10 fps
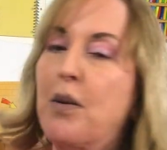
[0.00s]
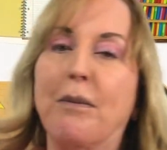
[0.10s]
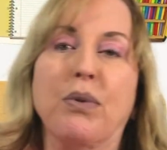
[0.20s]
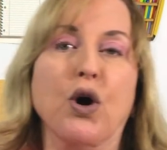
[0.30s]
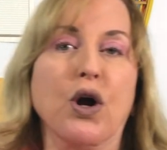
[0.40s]

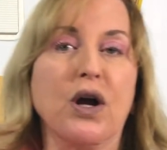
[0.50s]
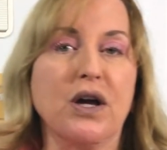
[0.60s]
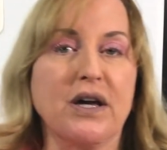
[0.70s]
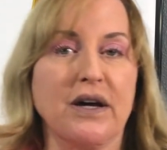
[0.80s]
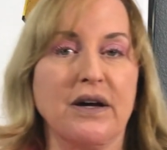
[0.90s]

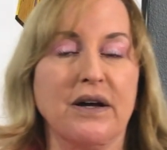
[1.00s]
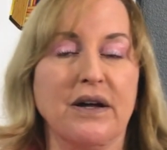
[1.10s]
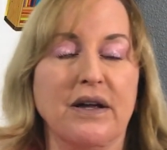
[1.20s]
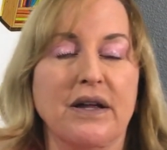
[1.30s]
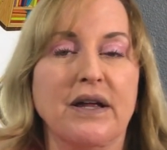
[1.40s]
Book.
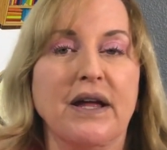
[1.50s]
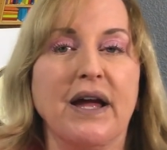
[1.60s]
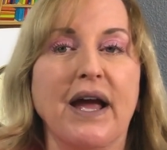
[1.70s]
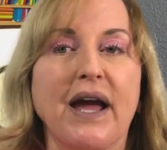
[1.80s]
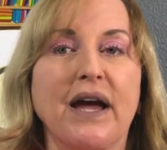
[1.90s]

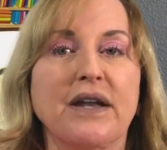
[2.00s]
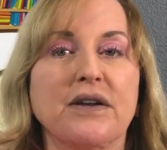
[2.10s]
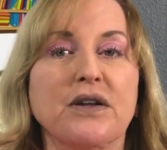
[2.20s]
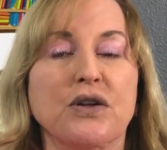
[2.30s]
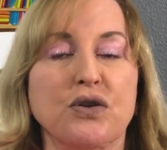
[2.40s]

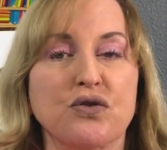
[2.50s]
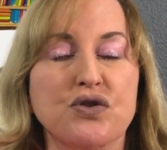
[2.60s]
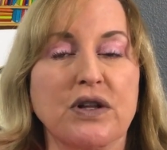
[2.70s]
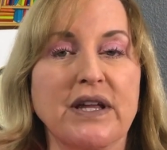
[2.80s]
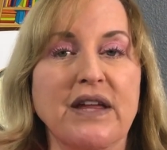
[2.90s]
And
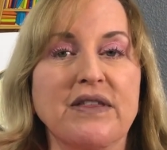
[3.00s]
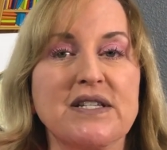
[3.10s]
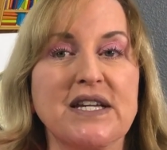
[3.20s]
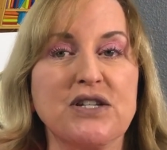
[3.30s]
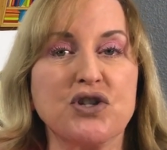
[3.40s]
usually the
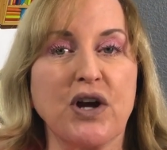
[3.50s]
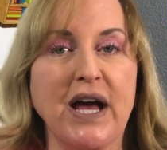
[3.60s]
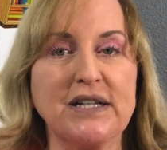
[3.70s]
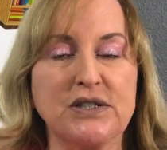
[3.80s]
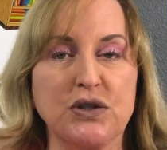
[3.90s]
teacher
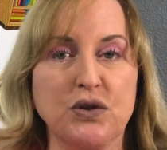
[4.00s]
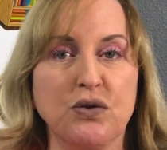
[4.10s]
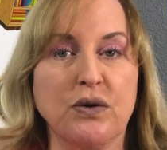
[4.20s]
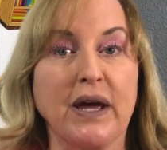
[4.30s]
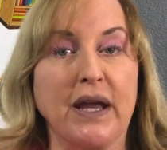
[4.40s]
has
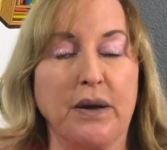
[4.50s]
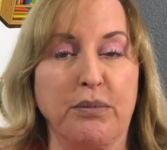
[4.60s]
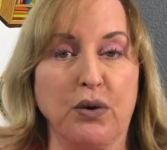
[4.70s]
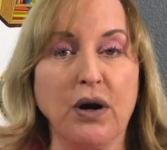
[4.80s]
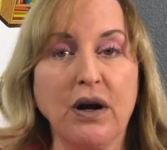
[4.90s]
you get a
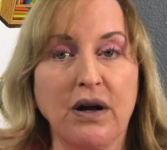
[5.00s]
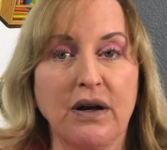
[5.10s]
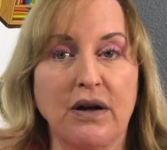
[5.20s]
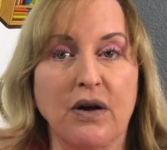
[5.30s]
book